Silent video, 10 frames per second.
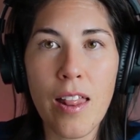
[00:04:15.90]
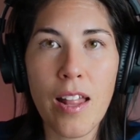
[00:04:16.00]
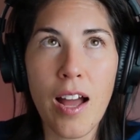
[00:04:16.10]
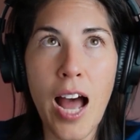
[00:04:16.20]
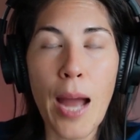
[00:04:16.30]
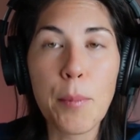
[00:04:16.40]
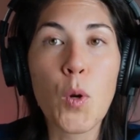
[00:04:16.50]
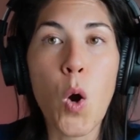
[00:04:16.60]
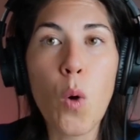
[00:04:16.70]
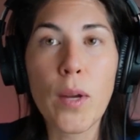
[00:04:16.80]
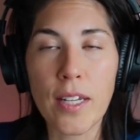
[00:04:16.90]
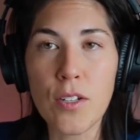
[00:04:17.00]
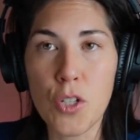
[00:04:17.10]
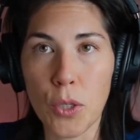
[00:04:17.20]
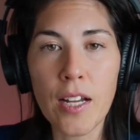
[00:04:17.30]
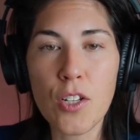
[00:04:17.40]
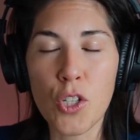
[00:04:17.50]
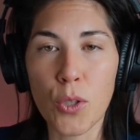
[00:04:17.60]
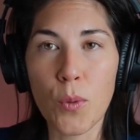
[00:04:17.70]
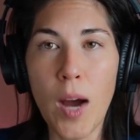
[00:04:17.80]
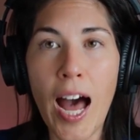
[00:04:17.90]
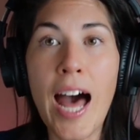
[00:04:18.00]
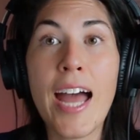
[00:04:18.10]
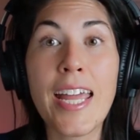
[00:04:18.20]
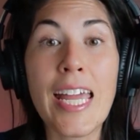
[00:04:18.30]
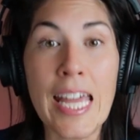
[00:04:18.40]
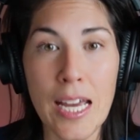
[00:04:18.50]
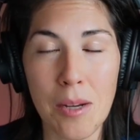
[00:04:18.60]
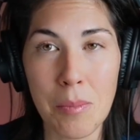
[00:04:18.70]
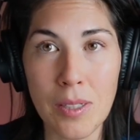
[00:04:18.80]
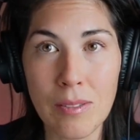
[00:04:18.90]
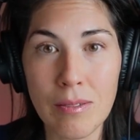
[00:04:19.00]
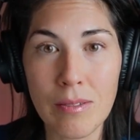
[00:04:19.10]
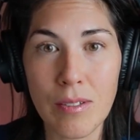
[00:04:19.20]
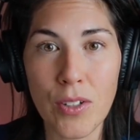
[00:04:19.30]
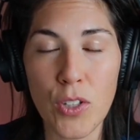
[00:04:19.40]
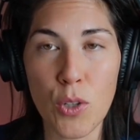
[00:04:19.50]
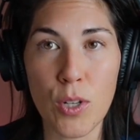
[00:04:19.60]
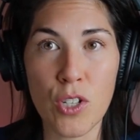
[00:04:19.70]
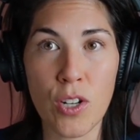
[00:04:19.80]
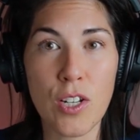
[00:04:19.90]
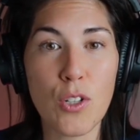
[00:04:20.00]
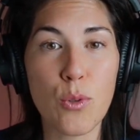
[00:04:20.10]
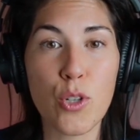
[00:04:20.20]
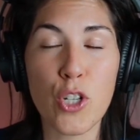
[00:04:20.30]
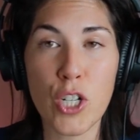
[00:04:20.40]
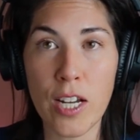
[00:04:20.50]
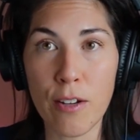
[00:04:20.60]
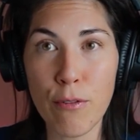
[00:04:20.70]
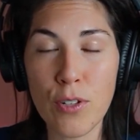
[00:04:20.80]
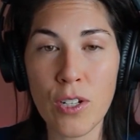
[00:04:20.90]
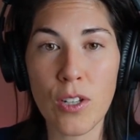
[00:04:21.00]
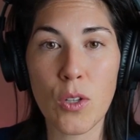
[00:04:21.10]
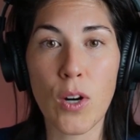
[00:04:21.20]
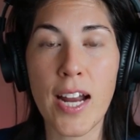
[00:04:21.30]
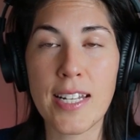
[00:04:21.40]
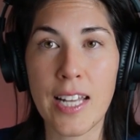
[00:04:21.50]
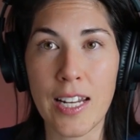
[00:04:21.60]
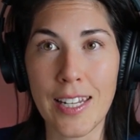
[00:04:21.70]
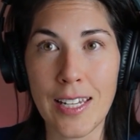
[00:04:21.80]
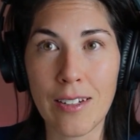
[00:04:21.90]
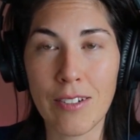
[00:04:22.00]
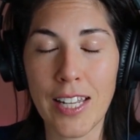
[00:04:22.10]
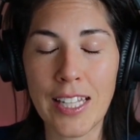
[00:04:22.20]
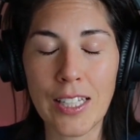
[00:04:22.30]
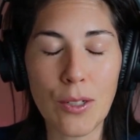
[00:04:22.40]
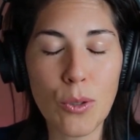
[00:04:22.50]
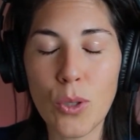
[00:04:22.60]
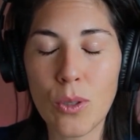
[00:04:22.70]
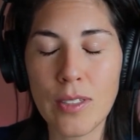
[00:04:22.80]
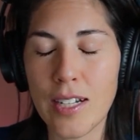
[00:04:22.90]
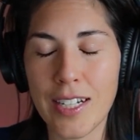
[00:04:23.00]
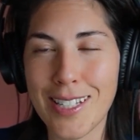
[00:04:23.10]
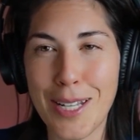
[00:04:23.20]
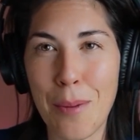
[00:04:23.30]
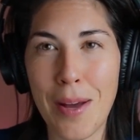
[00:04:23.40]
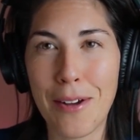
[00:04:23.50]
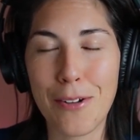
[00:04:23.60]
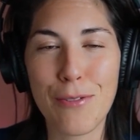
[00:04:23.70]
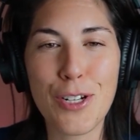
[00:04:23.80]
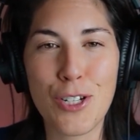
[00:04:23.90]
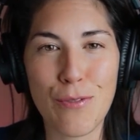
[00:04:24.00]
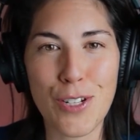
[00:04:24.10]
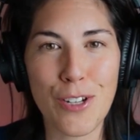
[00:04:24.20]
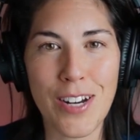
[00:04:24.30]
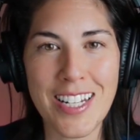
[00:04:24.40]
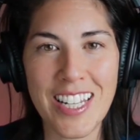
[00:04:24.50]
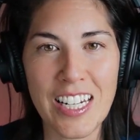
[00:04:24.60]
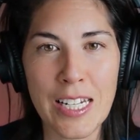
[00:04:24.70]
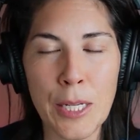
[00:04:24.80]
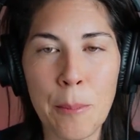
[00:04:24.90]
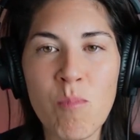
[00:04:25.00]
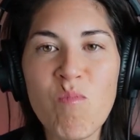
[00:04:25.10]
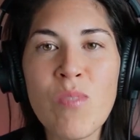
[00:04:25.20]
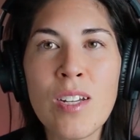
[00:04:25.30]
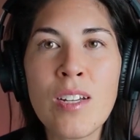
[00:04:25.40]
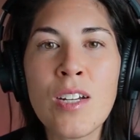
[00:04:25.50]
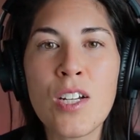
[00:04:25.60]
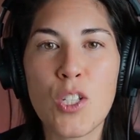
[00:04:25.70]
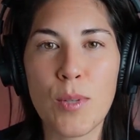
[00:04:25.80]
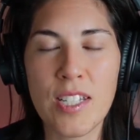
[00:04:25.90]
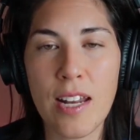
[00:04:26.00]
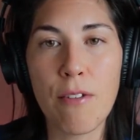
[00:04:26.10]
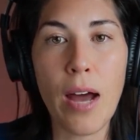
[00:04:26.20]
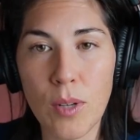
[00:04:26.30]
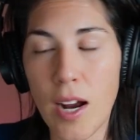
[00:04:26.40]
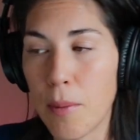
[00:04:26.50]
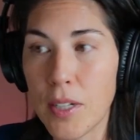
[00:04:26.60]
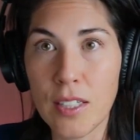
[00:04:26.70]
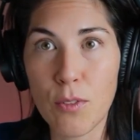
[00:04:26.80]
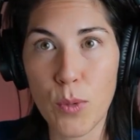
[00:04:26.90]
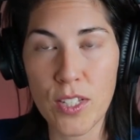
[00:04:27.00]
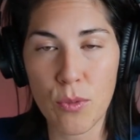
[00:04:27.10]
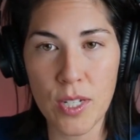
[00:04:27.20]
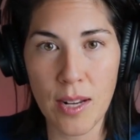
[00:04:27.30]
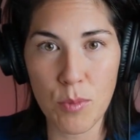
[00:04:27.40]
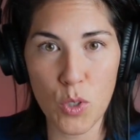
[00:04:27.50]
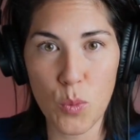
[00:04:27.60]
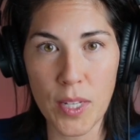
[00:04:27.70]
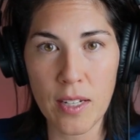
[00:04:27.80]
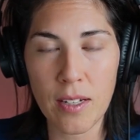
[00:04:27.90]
I'm going to I am. You are starting to shift your identity, and little gold nuggets come out of shifting your identity. So instead of I'm going to lift weights 3 times this week,